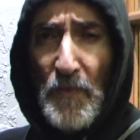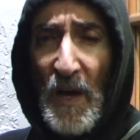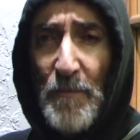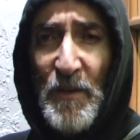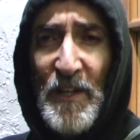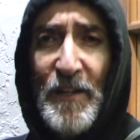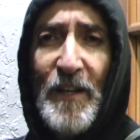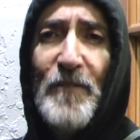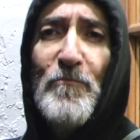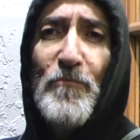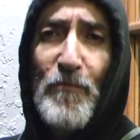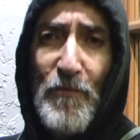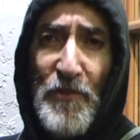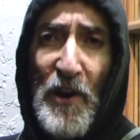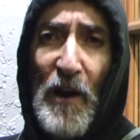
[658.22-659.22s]
I mean, in
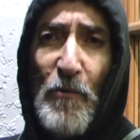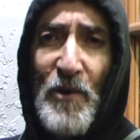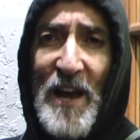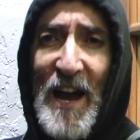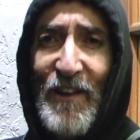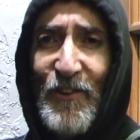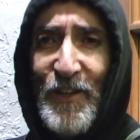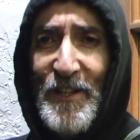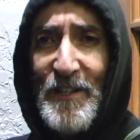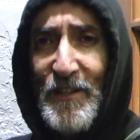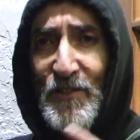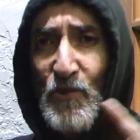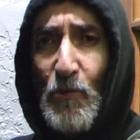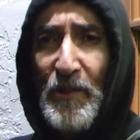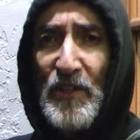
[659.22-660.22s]
their reality,
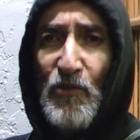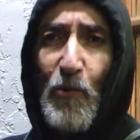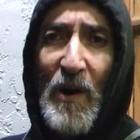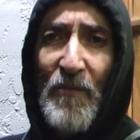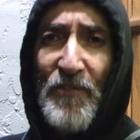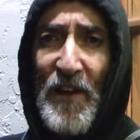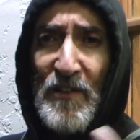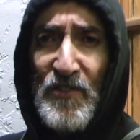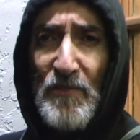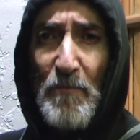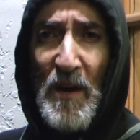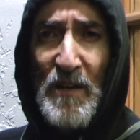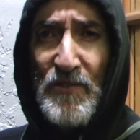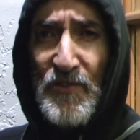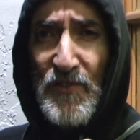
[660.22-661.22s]
it's only 12,000
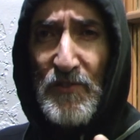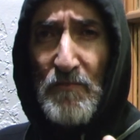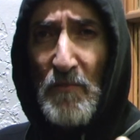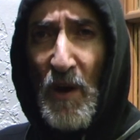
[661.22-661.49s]
miles